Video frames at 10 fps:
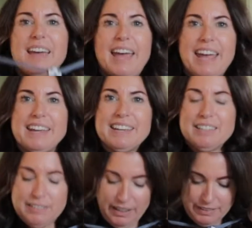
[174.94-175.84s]
a
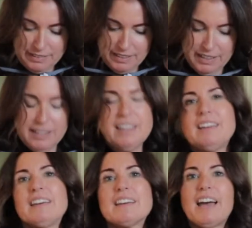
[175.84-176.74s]
dusty
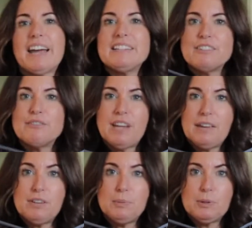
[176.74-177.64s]
kind of
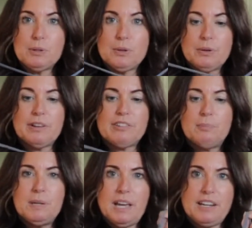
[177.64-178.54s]
navy blue
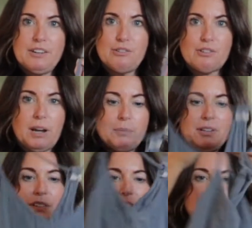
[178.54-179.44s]
spaghetti strapped
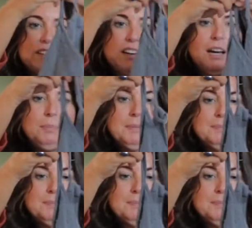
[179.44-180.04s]
tank top,